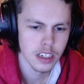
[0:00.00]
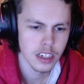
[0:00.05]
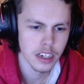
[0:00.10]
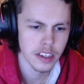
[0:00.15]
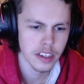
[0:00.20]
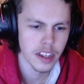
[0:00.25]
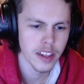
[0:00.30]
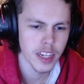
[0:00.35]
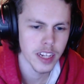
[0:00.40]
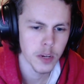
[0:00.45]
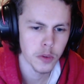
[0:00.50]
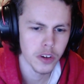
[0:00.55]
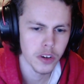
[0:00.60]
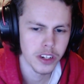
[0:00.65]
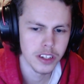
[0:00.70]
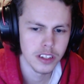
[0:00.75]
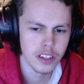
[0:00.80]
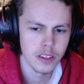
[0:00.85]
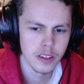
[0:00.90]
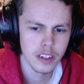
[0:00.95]
and then they
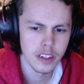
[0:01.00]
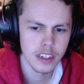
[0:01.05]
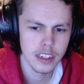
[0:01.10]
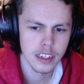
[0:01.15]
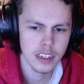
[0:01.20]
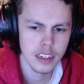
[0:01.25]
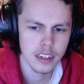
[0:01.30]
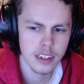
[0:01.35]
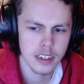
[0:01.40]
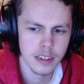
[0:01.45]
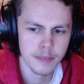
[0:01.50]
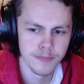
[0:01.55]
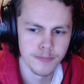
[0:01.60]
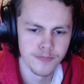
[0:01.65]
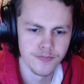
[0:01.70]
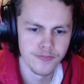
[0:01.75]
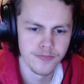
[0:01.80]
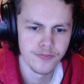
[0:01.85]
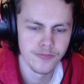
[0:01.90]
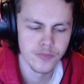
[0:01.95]
were
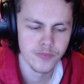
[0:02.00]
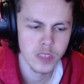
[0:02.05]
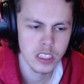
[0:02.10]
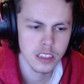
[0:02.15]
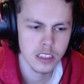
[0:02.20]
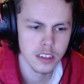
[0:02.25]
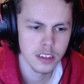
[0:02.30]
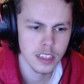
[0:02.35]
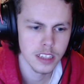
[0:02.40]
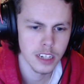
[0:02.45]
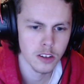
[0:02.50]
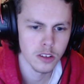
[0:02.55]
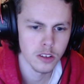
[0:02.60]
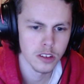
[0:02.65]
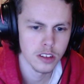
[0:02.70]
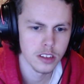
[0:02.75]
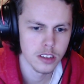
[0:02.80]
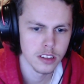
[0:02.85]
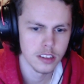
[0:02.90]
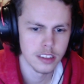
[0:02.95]
um, they were
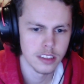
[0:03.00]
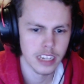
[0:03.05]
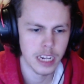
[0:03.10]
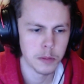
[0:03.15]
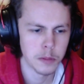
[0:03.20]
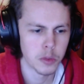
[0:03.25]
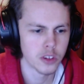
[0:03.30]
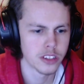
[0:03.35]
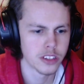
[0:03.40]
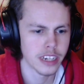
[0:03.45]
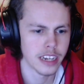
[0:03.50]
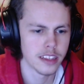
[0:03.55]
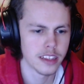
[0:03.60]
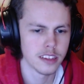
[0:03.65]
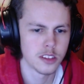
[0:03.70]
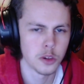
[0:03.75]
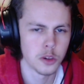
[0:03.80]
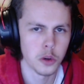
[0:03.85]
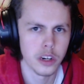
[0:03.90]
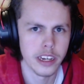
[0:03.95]
at the table together
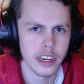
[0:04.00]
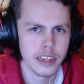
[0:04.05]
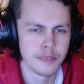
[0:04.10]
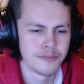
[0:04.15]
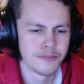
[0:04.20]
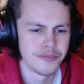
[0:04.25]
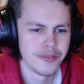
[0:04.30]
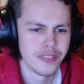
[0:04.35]
talking.